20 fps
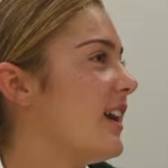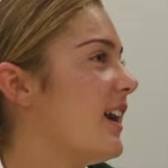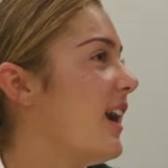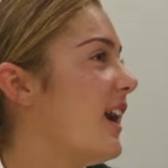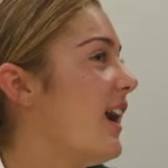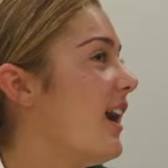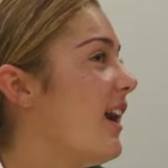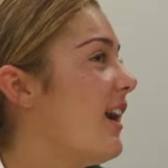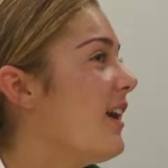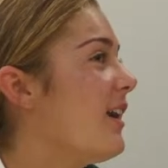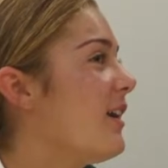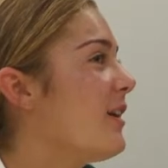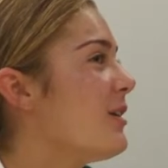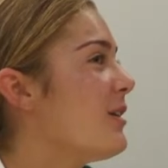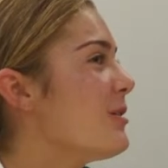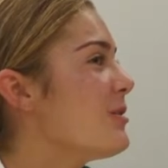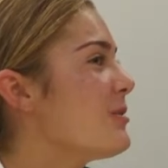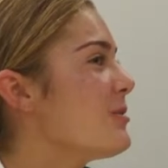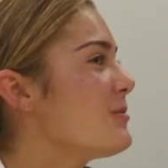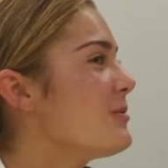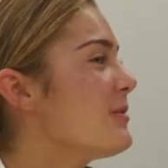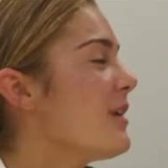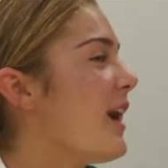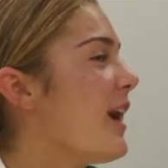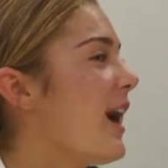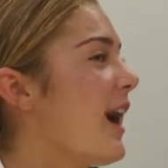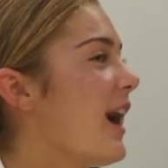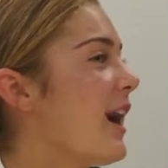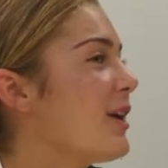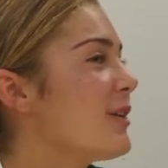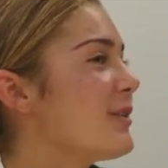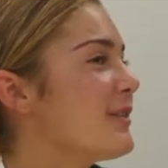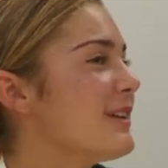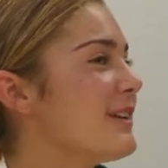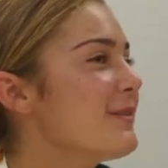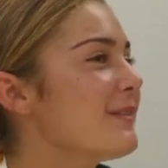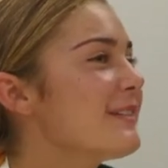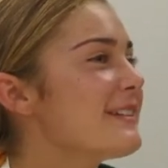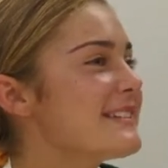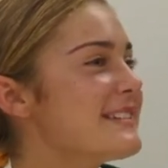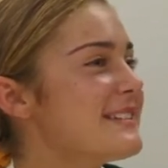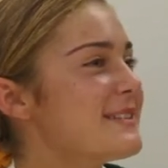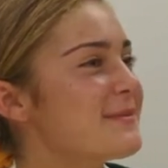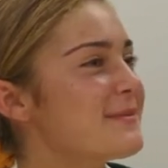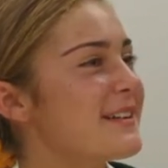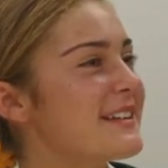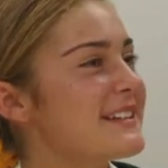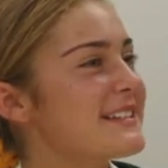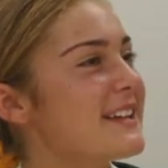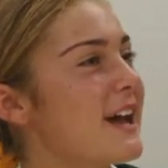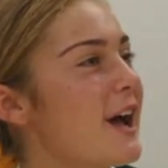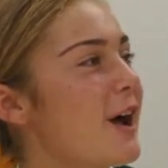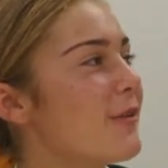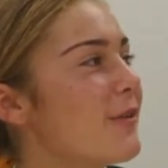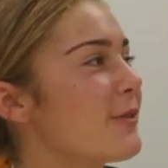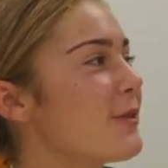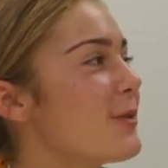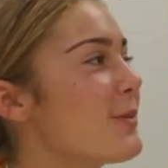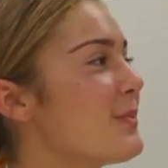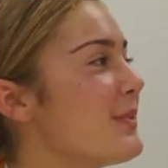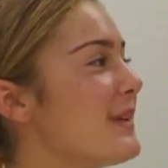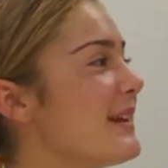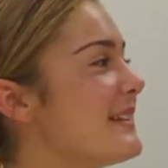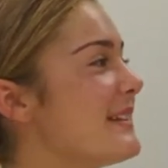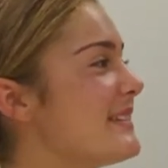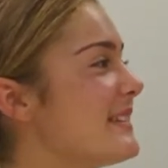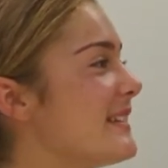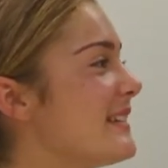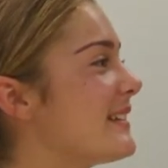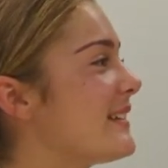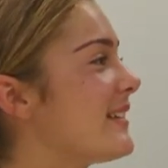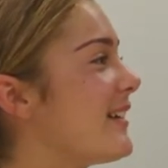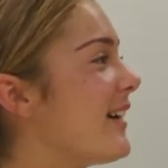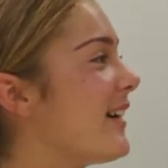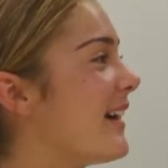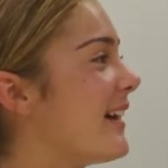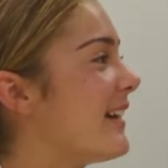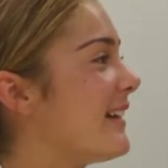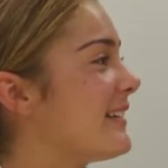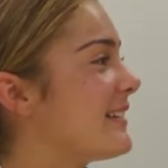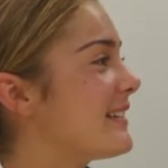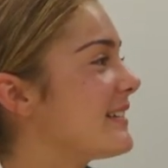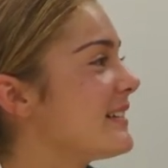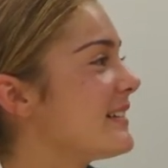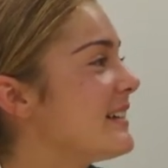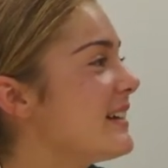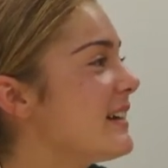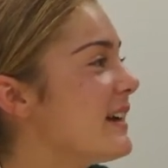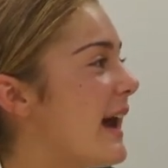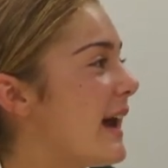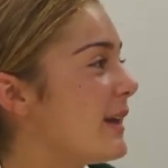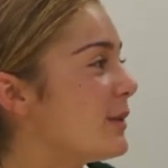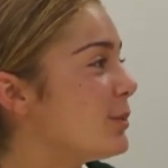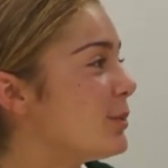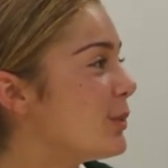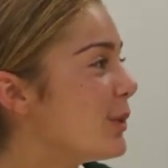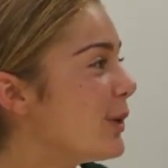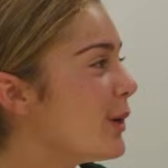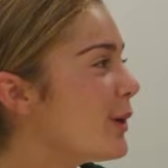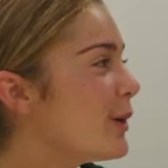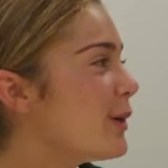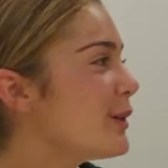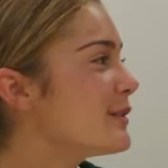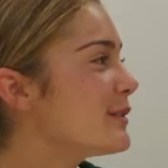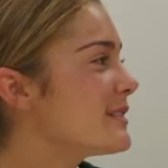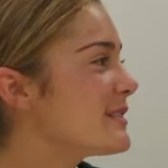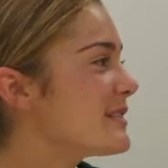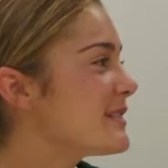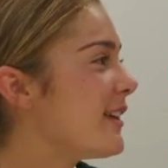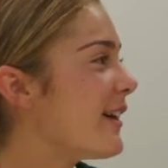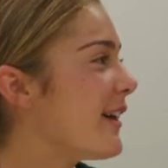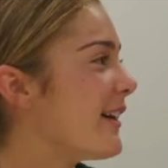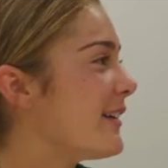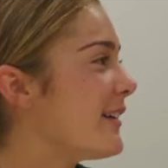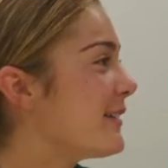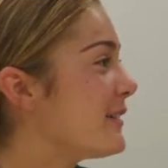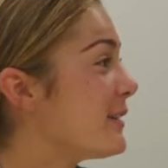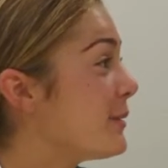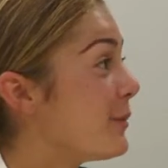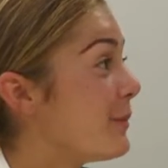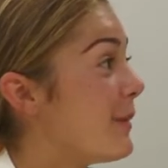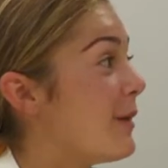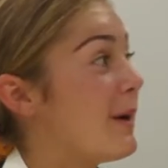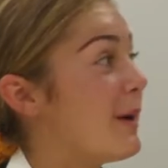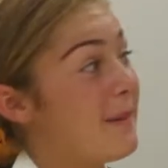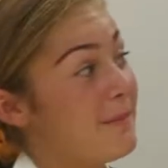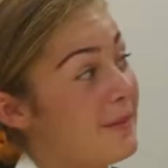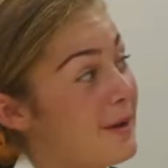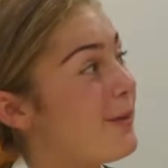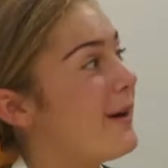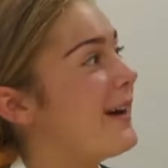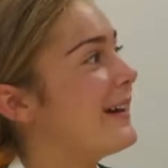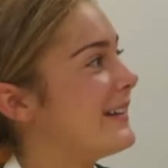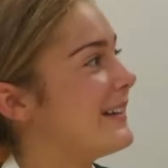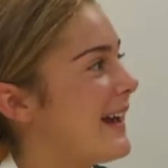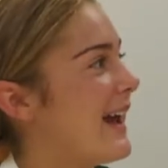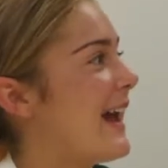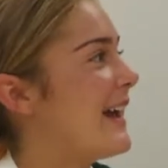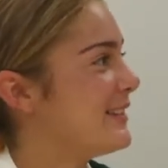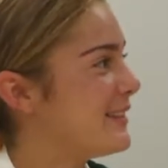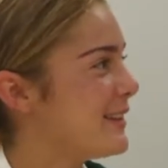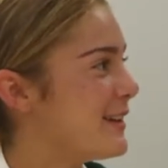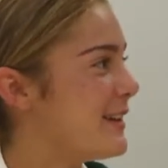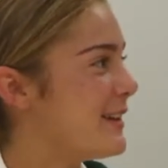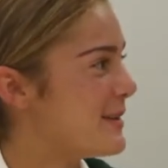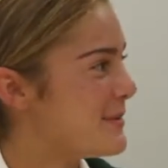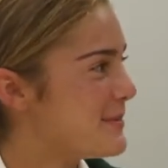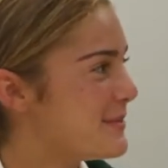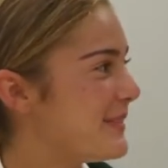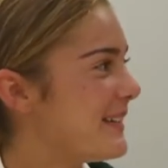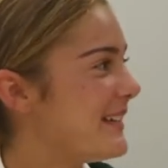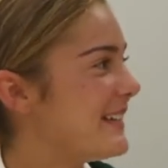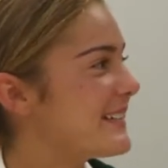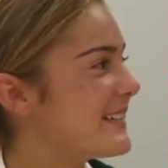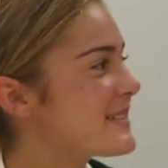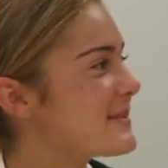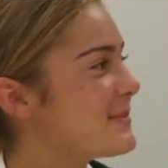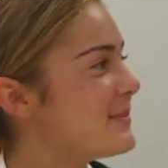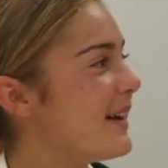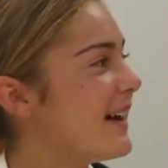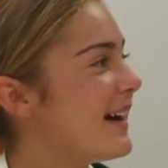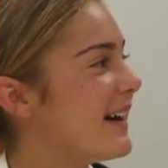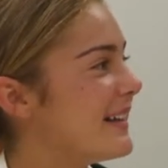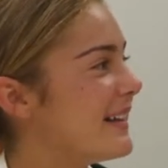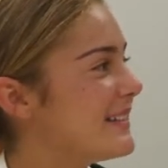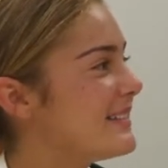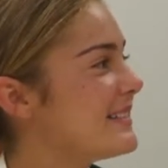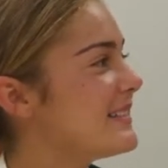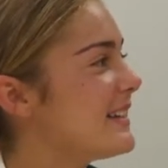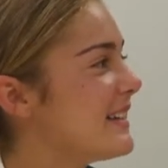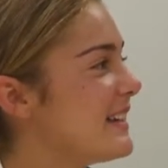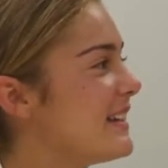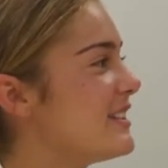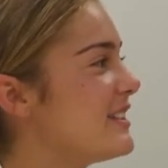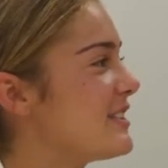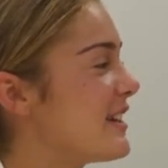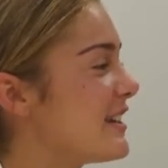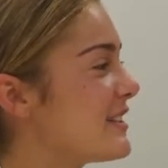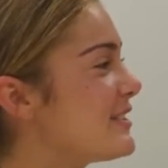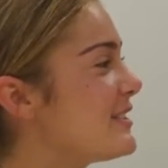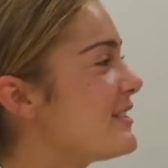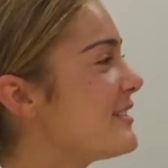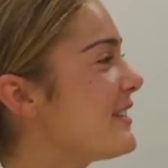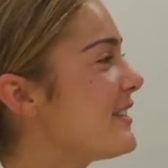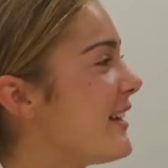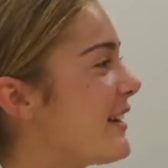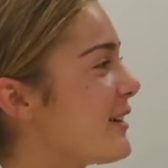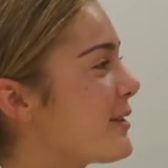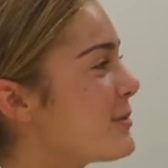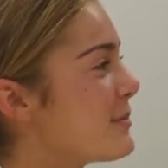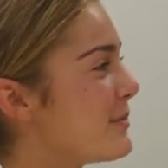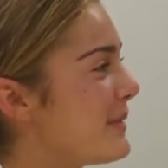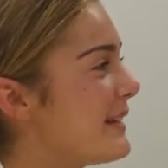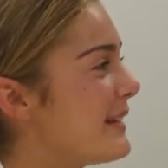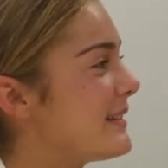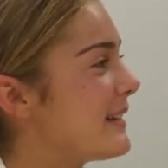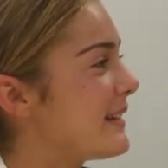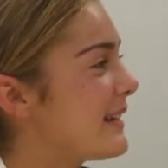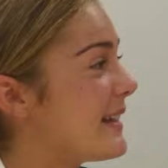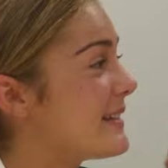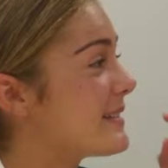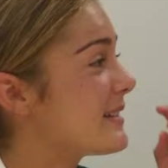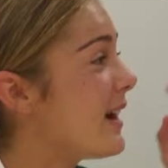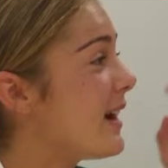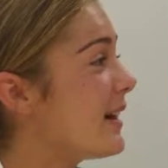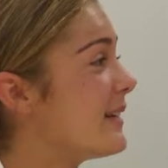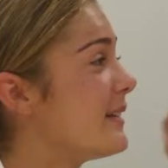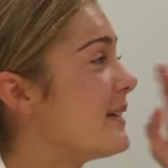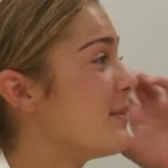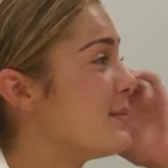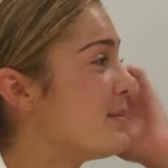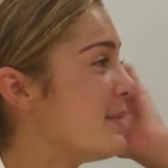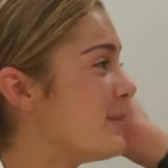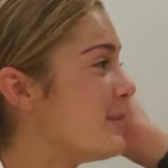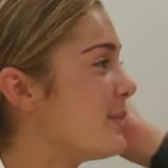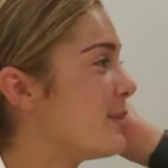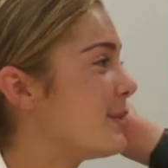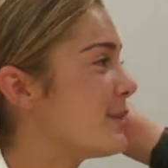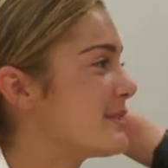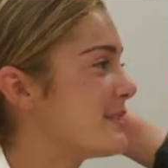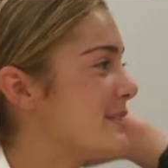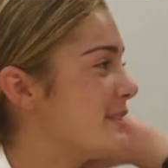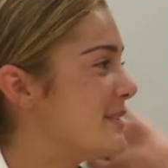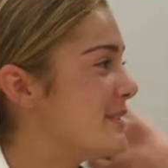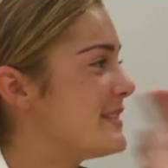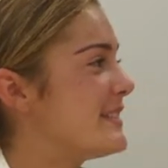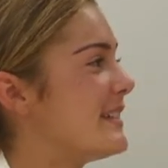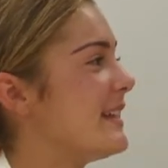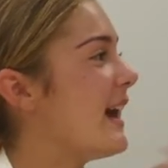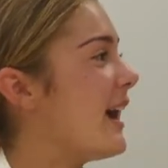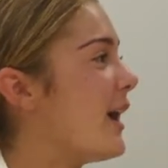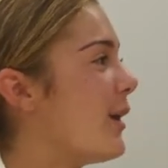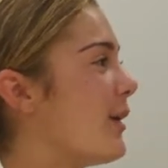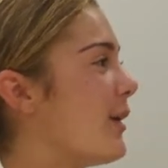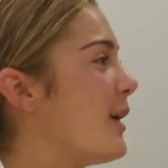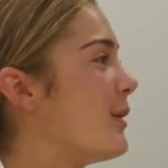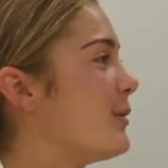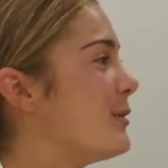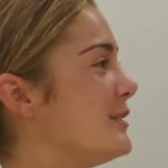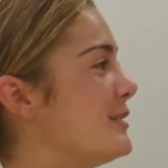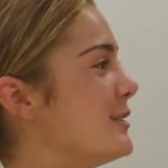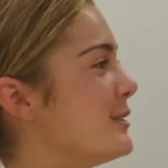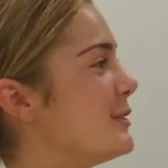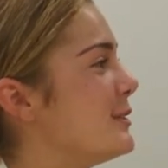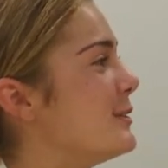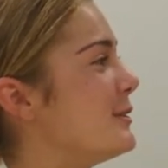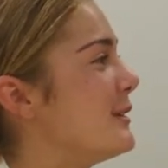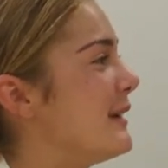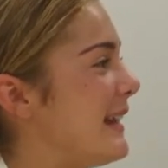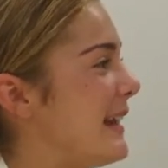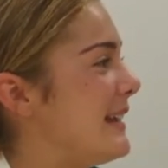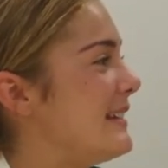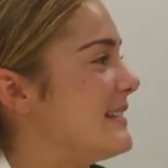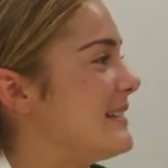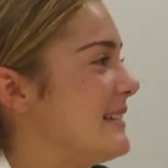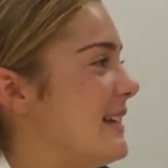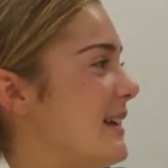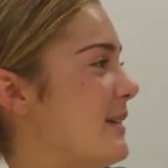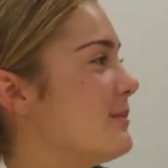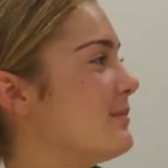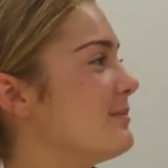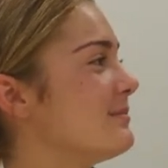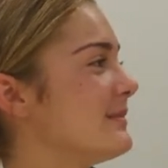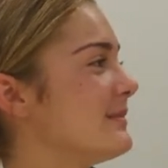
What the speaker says: I really want to see myself competing at Worlds, maybe one day at the Olympics, but just to compete against other people to see how I would do against them.